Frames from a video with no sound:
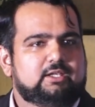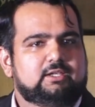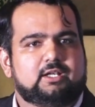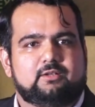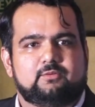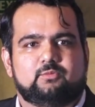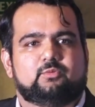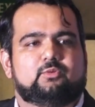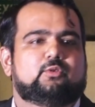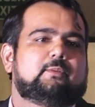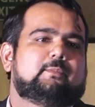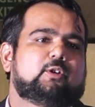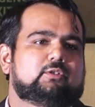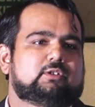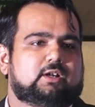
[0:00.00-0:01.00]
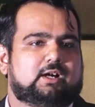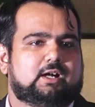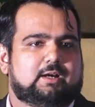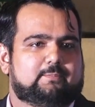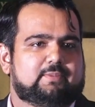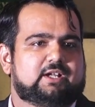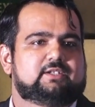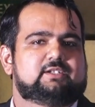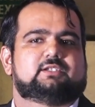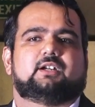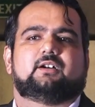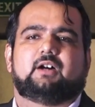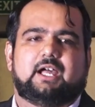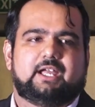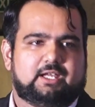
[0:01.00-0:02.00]
they do know about
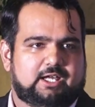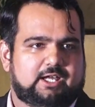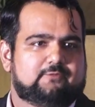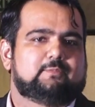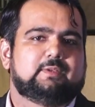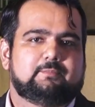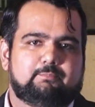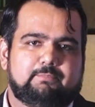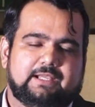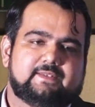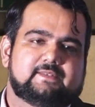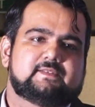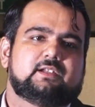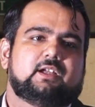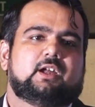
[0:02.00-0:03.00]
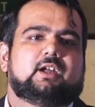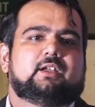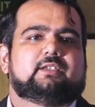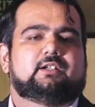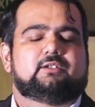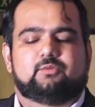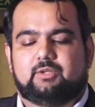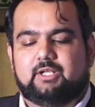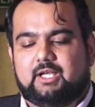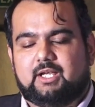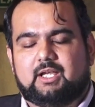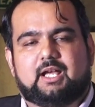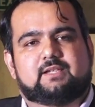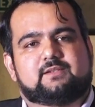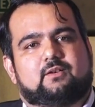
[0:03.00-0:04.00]
Aparajitha. I've been blessed that today
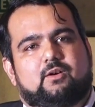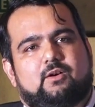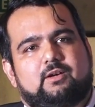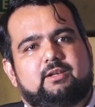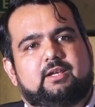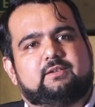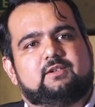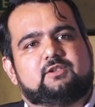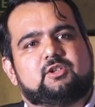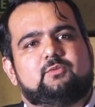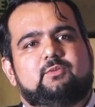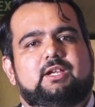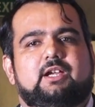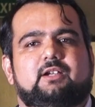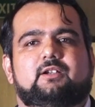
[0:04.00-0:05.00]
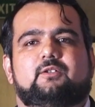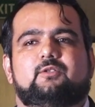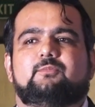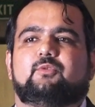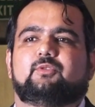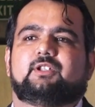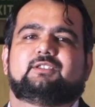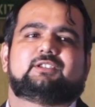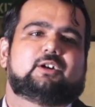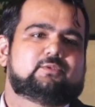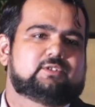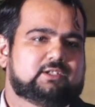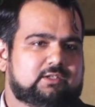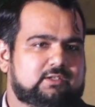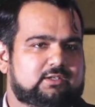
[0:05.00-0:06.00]
as an organization, we cater to more than
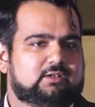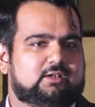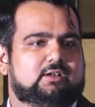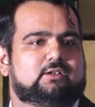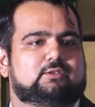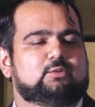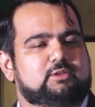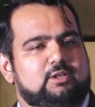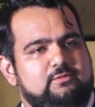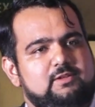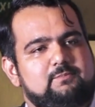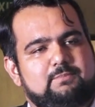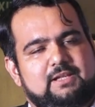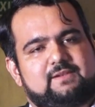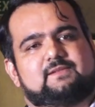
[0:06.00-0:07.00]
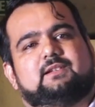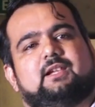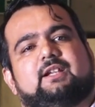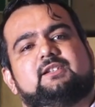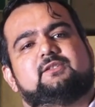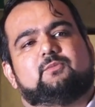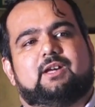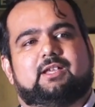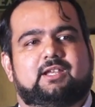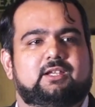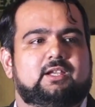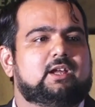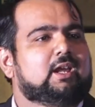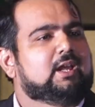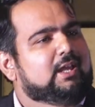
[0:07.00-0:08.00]
2,000 plus clients, wherein
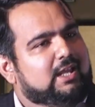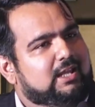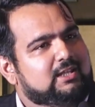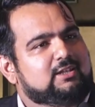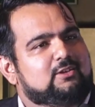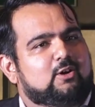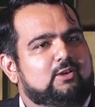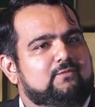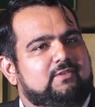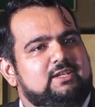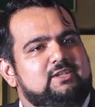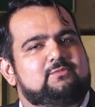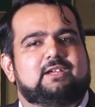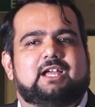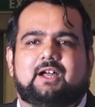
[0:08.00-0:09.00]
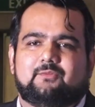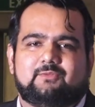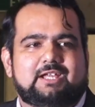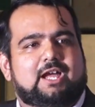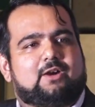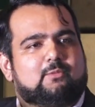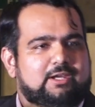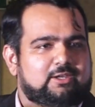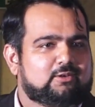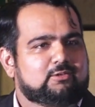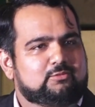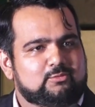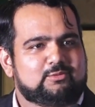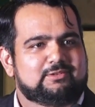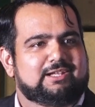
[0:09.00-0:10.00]
any conference we have 1 or
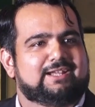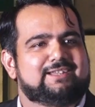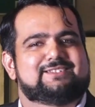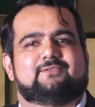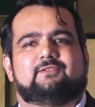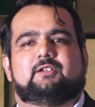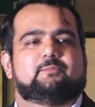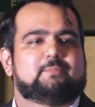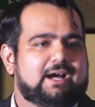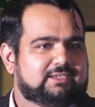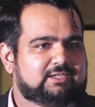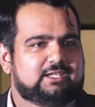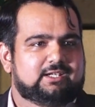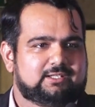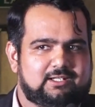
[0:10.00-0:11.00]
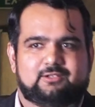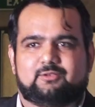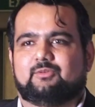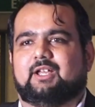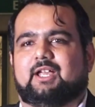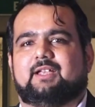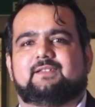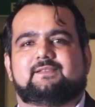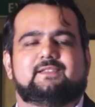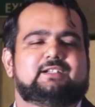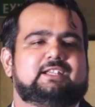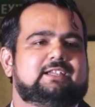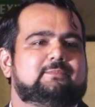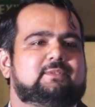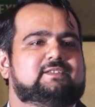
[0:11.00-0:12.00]
2 clients available. Bharti Airtel today, I guess the
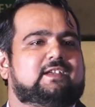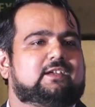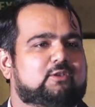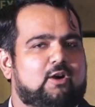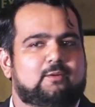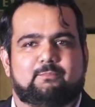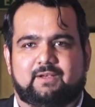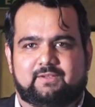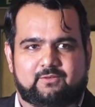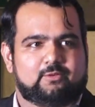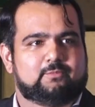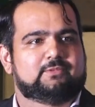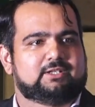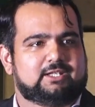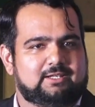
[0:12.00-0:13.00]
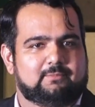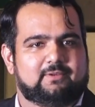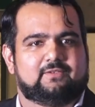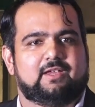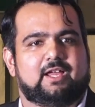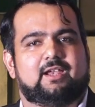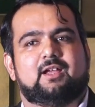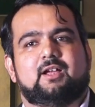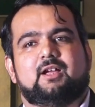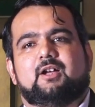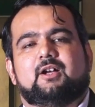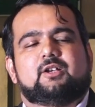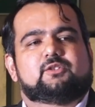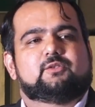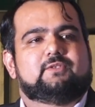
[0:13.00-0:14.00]
team is there. Compass Group, the team is there.
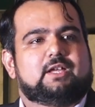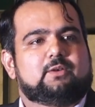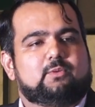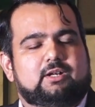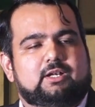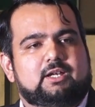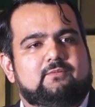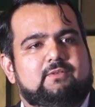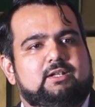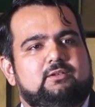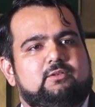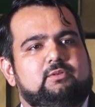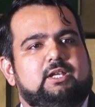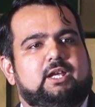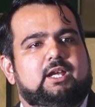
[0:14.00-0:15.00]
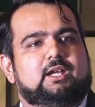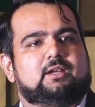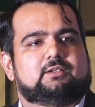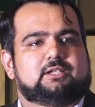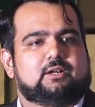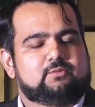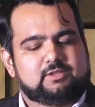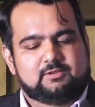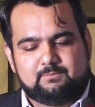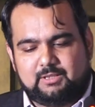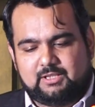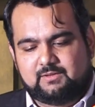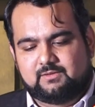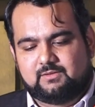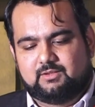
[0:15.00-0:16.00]
So we are working with today 1,000
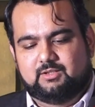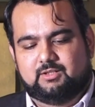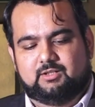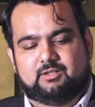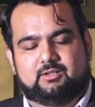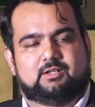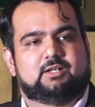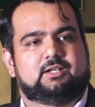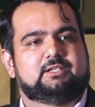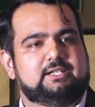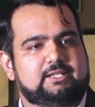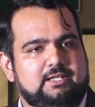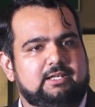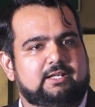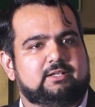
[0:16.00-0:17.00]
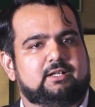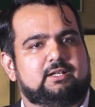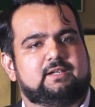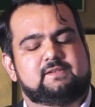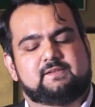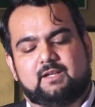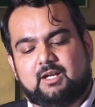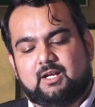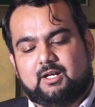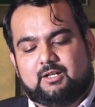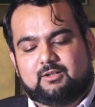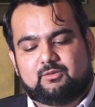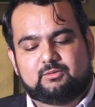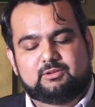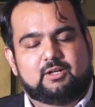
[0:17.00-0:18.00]
plus legal entities,
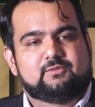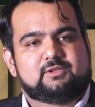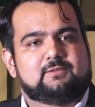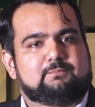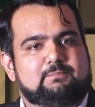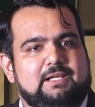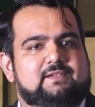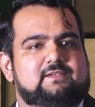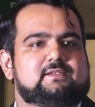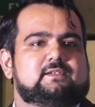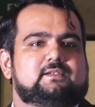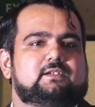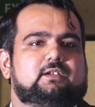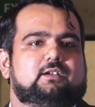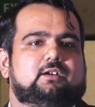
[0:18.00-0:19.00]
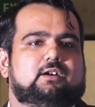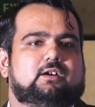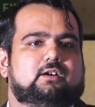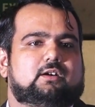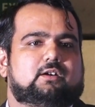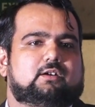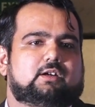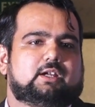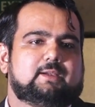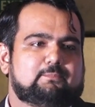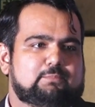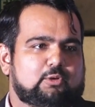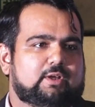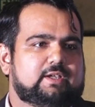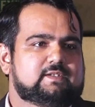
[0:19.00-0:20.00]
2,000 plus
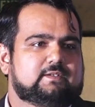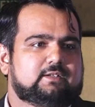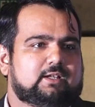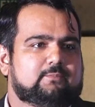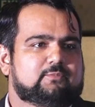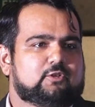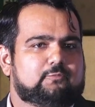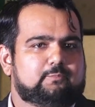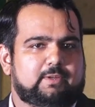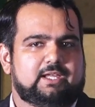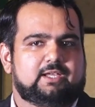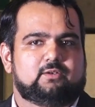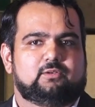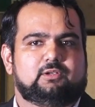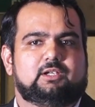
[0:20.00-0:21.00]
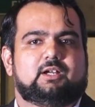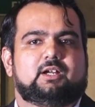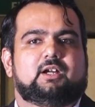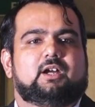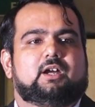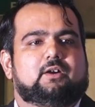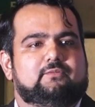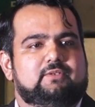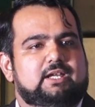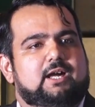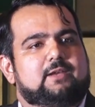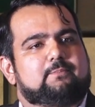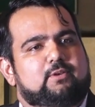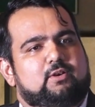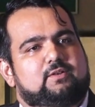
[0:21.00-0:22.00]
employees in terms of payroll. We are
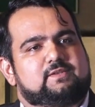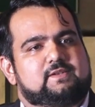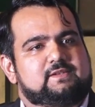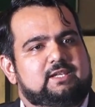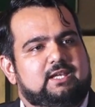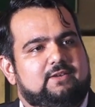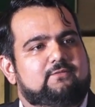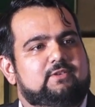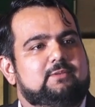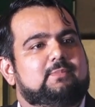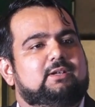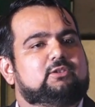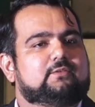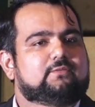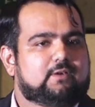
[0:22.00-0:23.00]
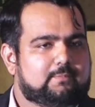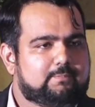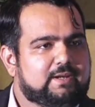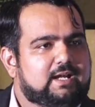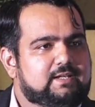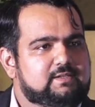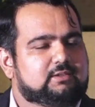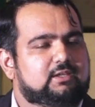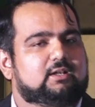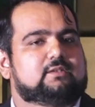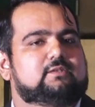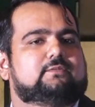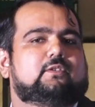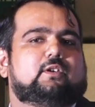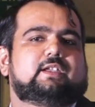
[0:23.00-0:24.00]
processing every month of Aparajitha.
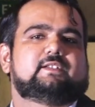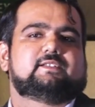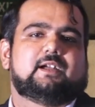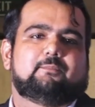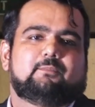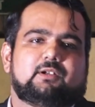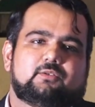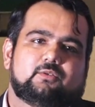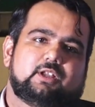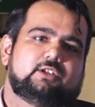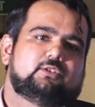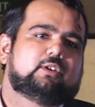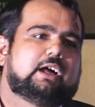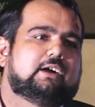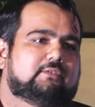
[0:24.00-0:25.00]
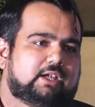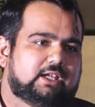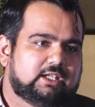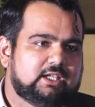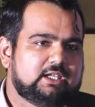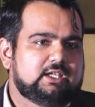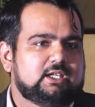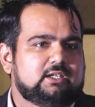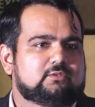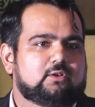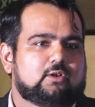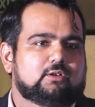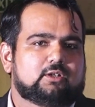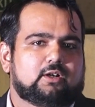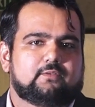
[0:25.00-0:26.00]
So for example, today you have any
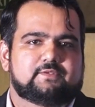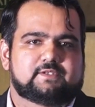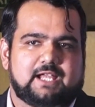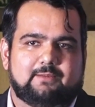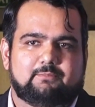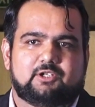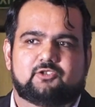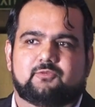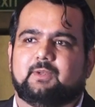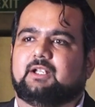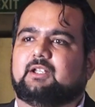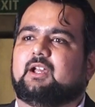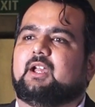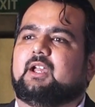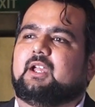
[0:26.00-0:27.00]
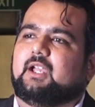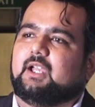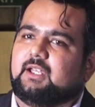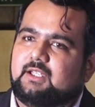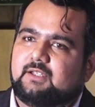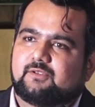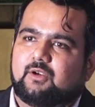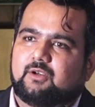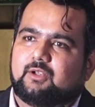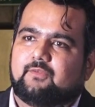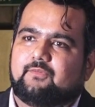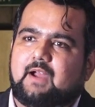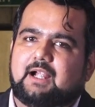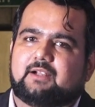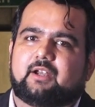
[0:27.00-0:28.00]
sort of establishment, any sort of
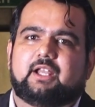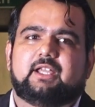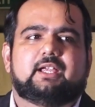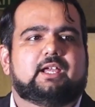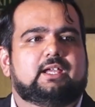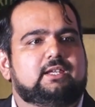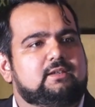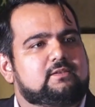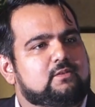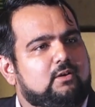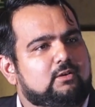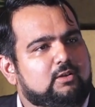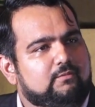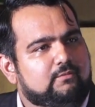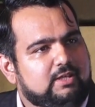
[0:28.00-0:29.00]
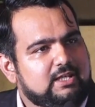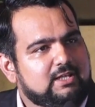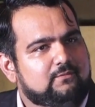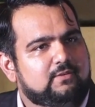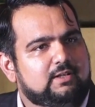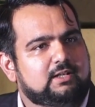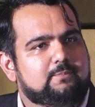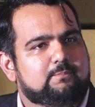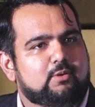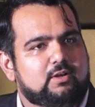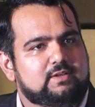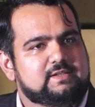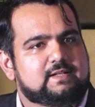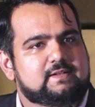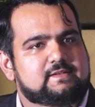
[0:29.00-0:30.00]
factory, any sort of greenfield
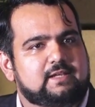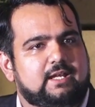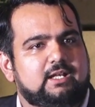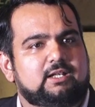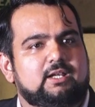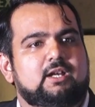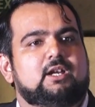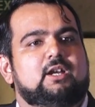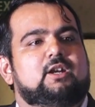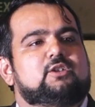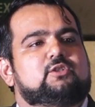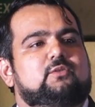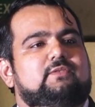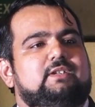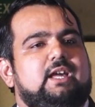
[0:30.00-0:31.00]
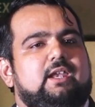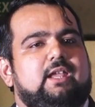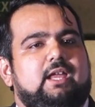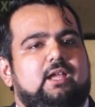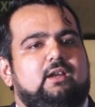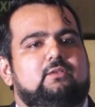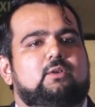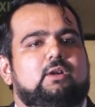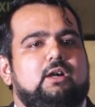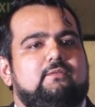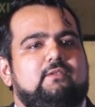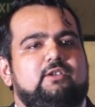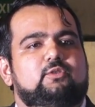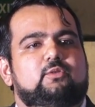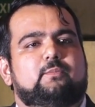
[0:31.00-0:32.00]
project site. So we are here to
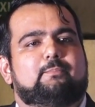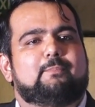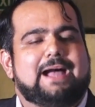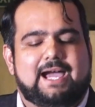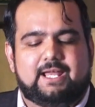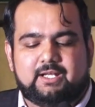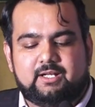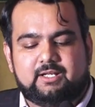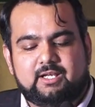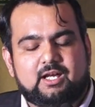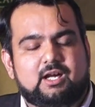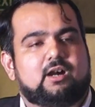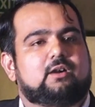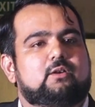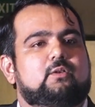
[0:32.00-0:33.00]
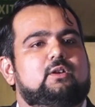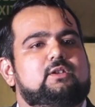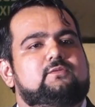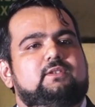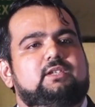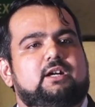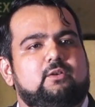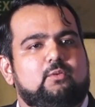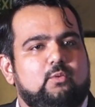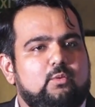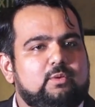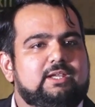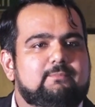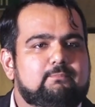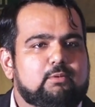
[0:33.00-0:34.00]
cover you pan-India across with our
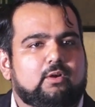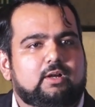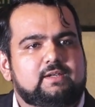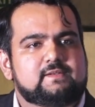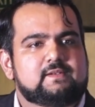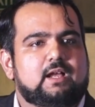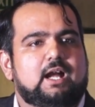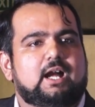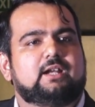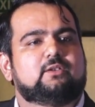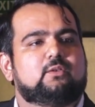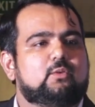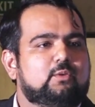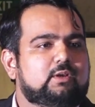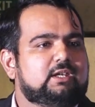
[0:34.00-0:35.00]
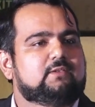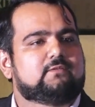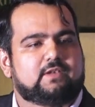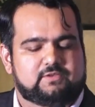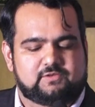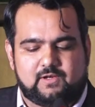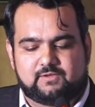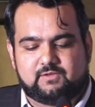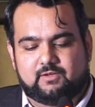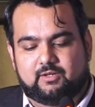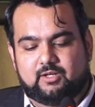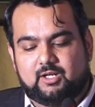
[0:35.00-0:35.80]
own employees and own infrastructure.